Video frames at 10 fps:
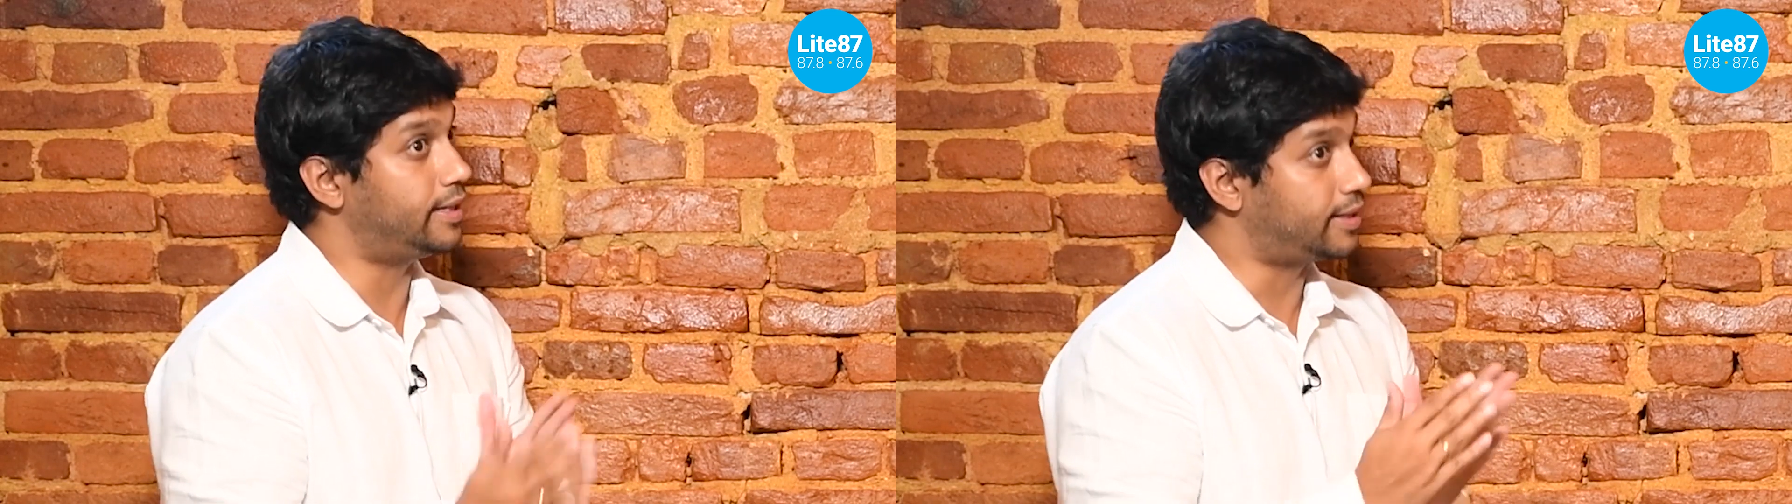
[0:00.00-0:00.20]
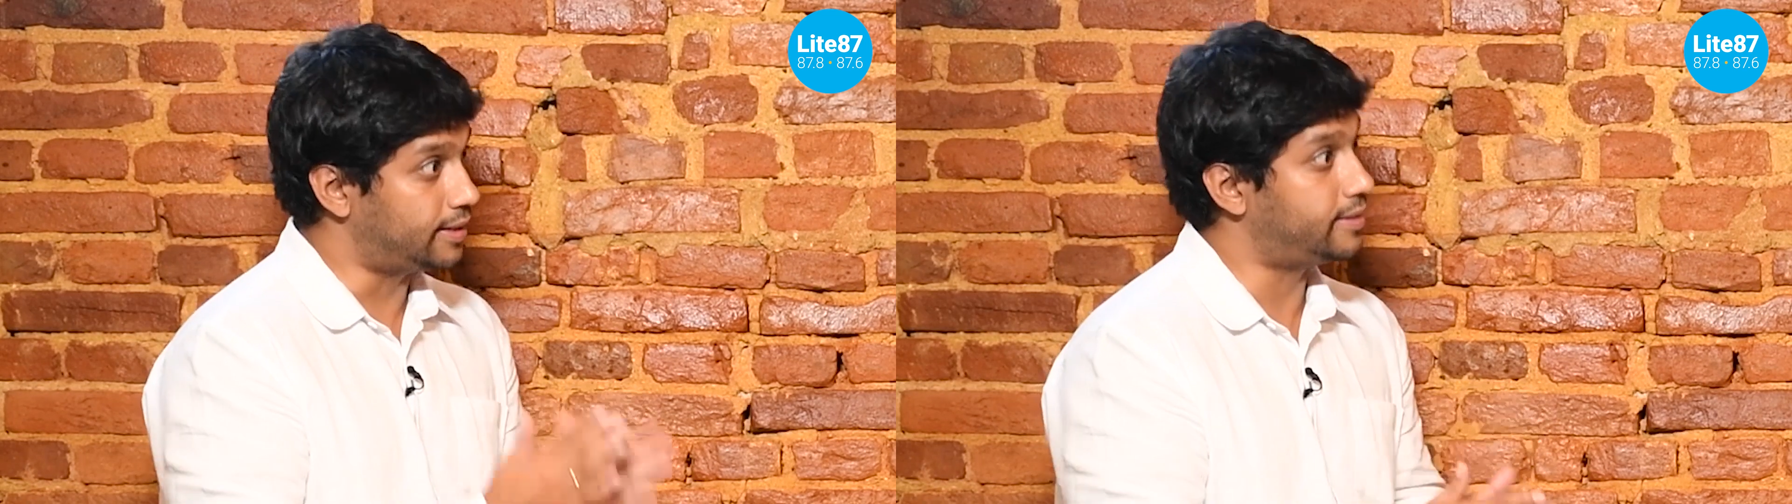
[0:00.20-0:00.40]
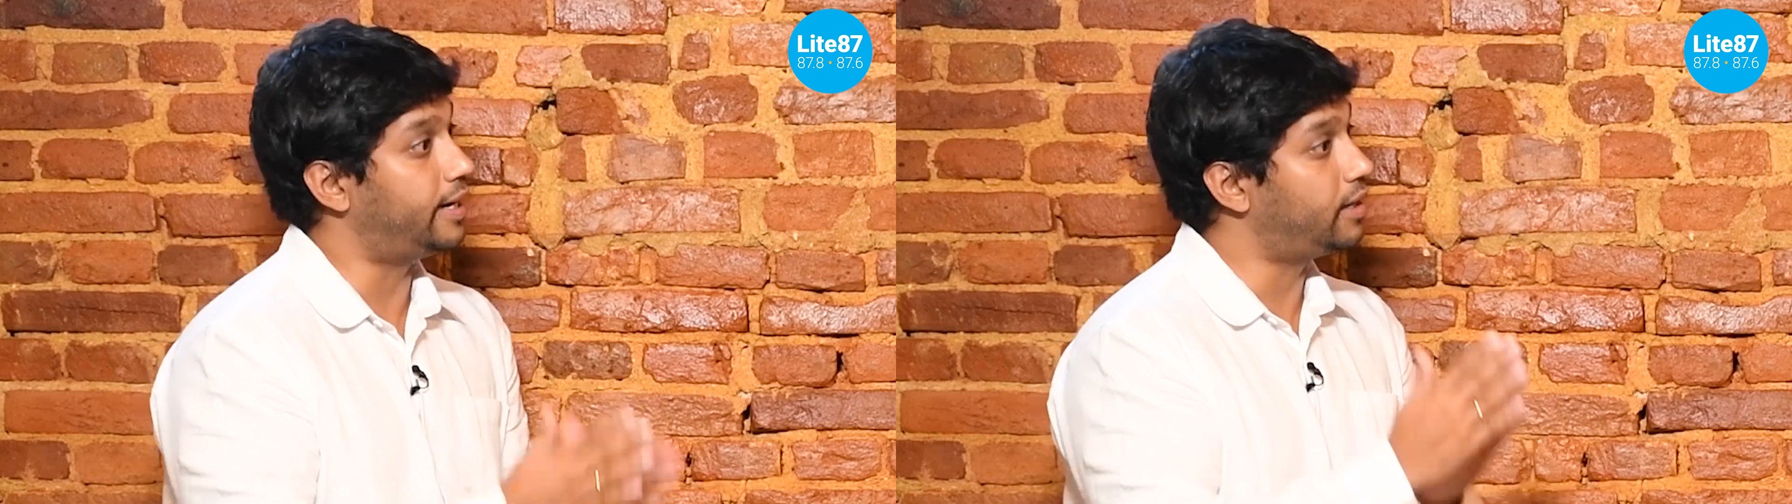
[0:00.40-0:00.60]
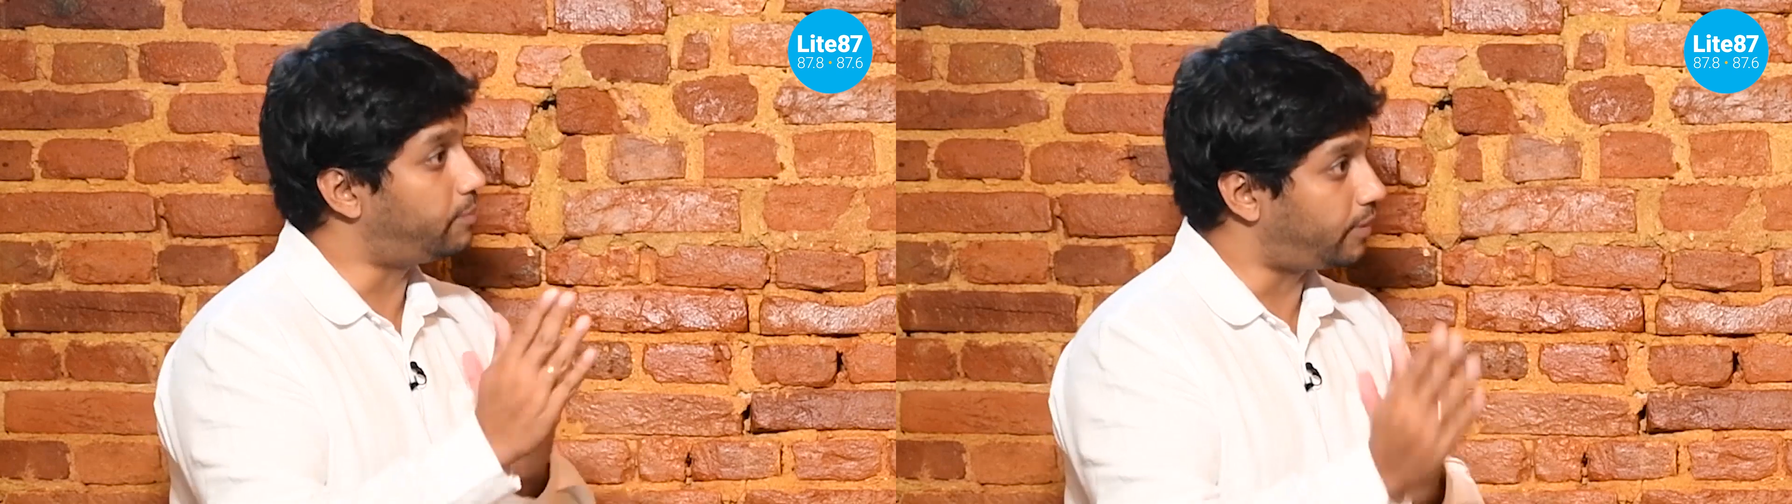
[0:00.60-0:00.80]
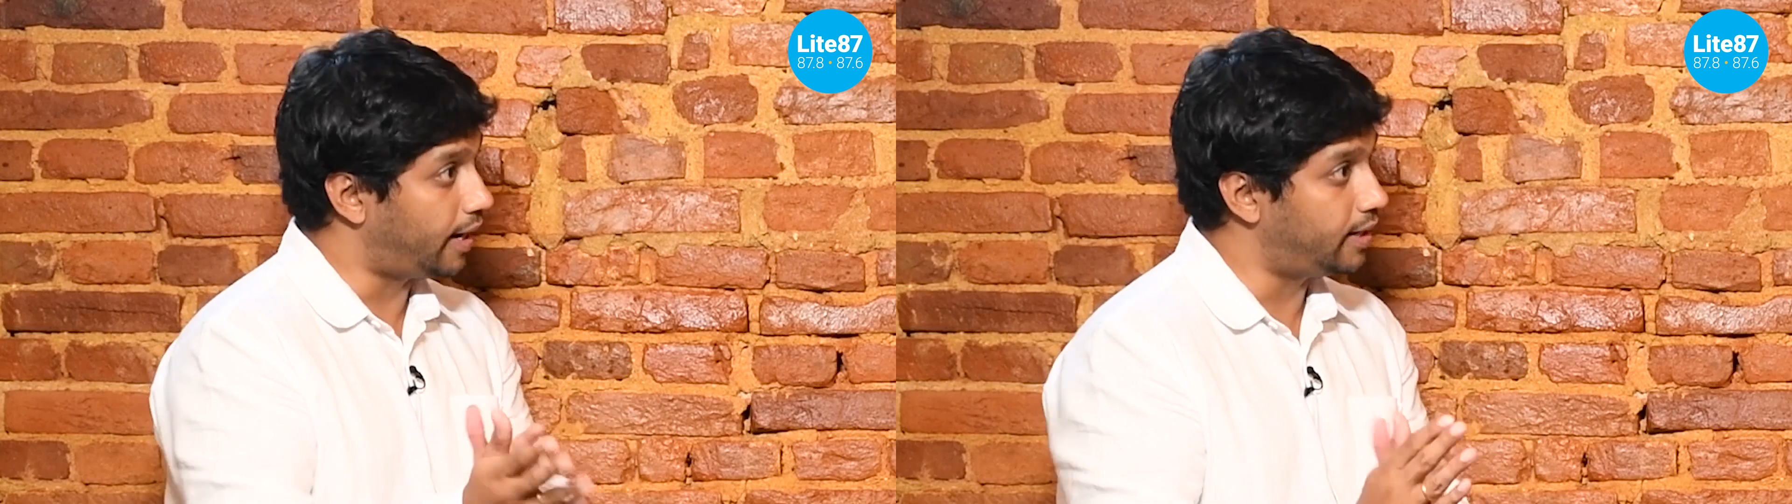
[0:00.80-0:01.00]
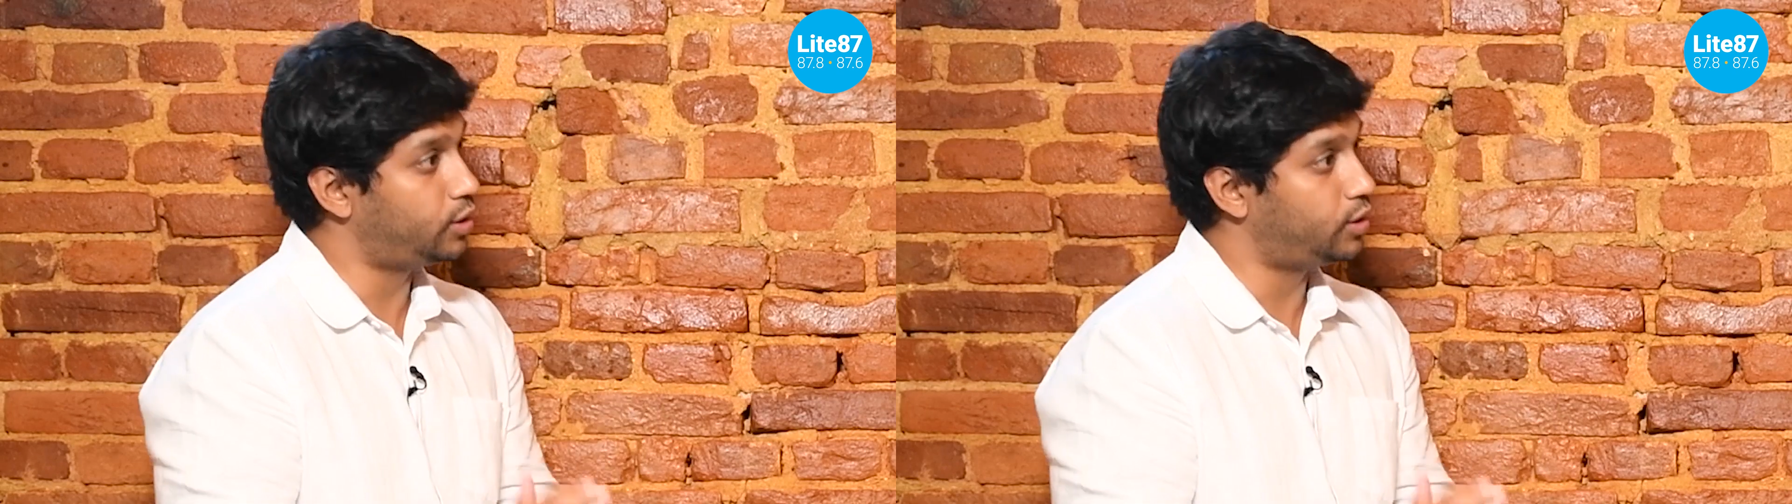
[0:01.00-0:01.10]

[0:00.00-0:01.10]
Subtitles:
consent prior